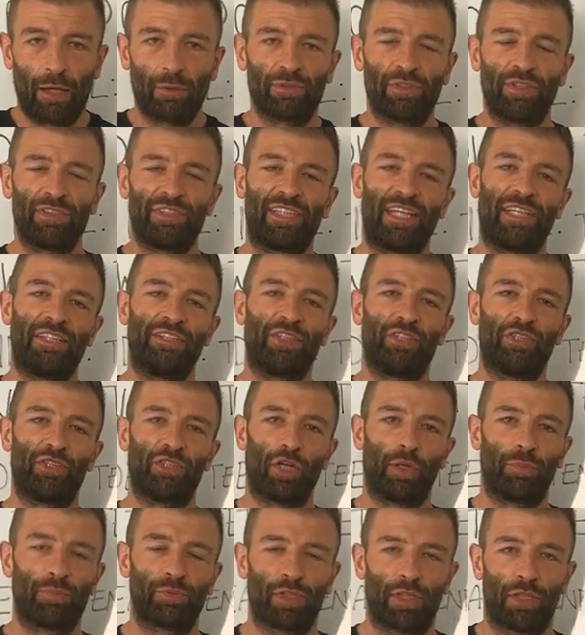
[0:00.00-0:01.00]
to tender
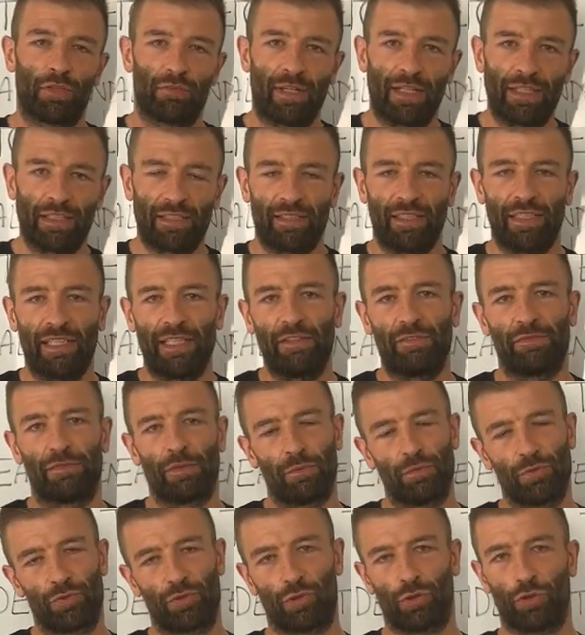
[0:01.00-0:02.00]
jobs correctly
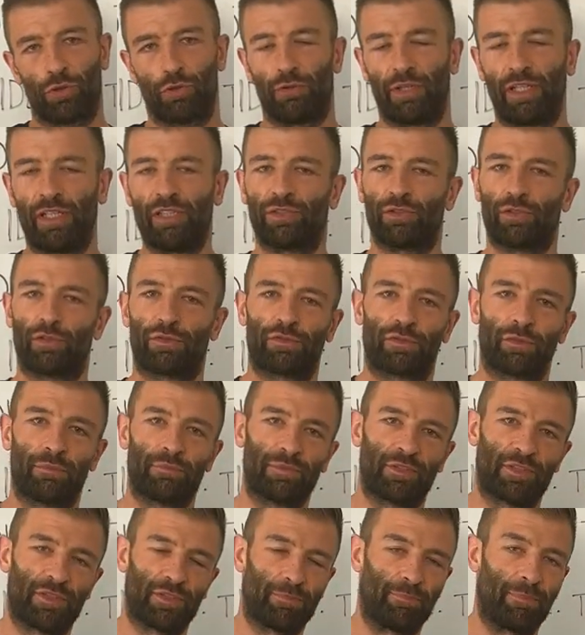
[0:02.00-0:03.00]
from drawings or from
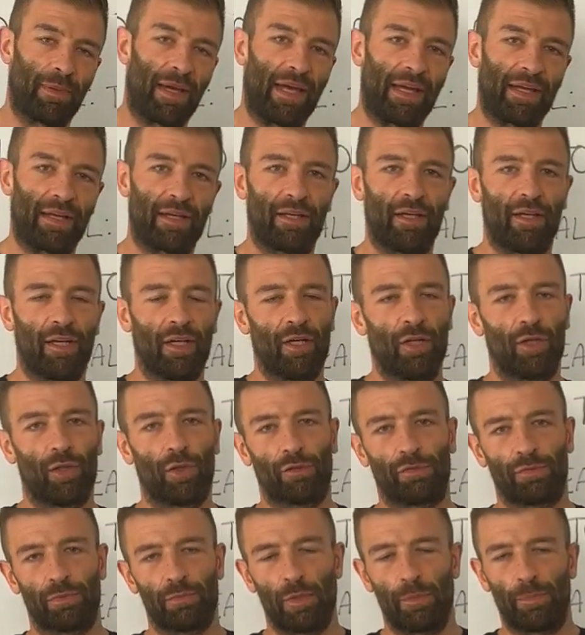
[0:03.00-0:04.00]
spec or
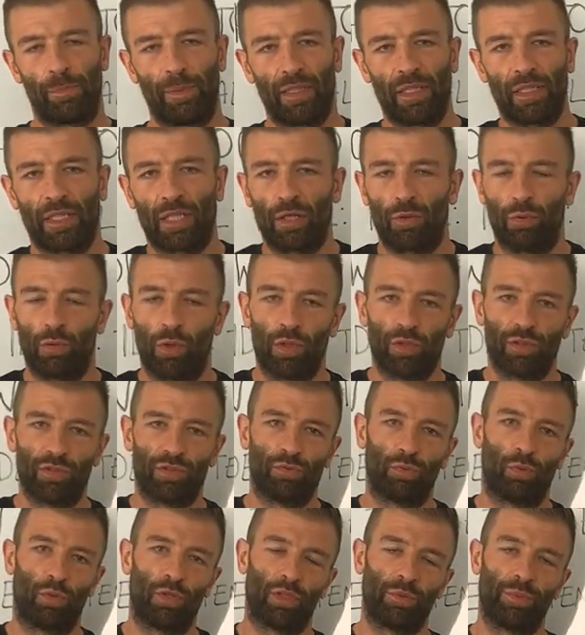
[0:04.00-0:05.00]
from a bill of quants.
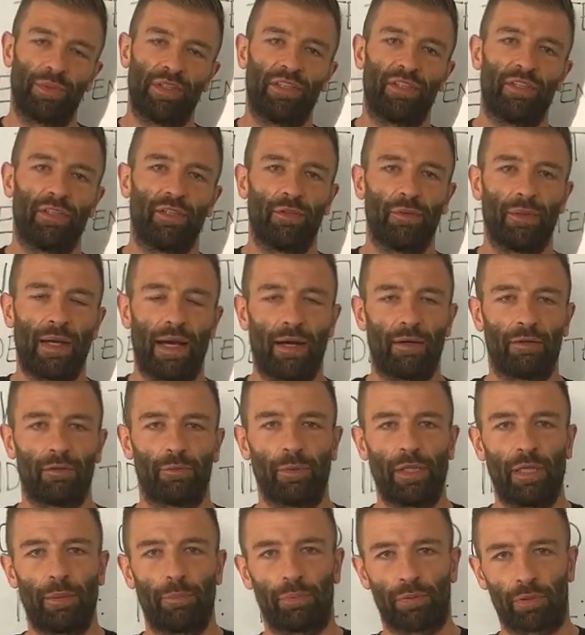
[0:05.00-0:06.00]
What do we do? How do
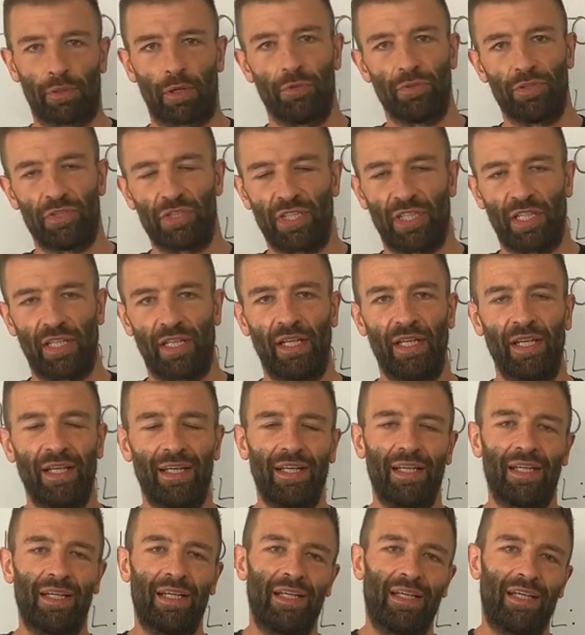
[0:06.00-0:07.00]
we approach it?
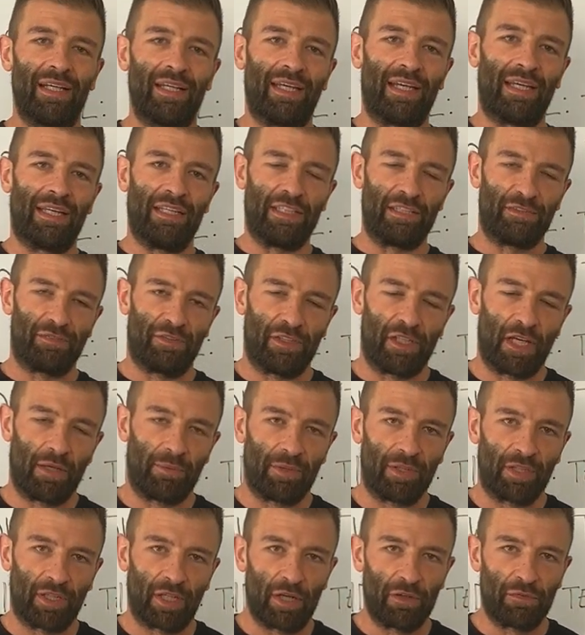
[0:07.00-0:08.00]
In this video, I'm
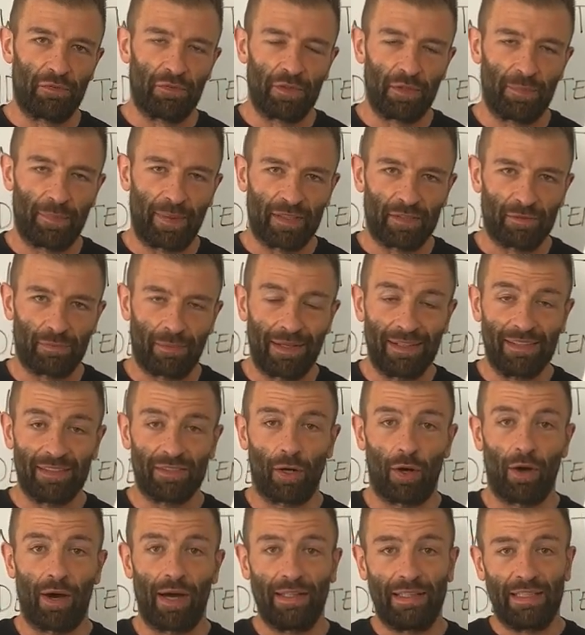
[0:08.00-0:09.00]
going to go through the best ways that
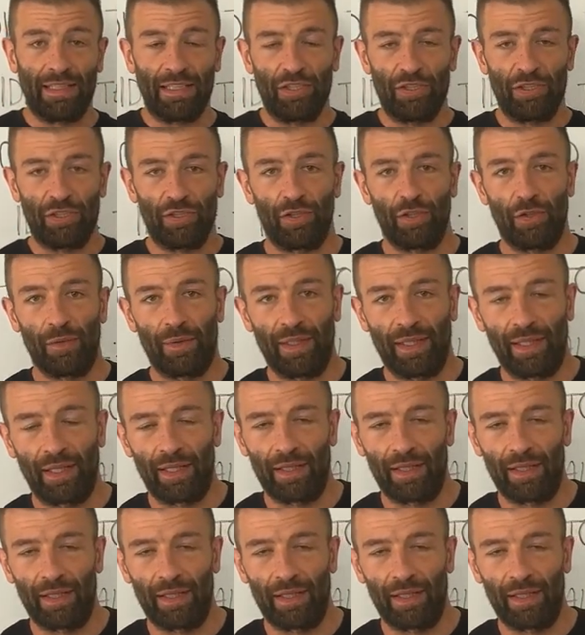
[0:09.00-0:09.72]
I think you should do it,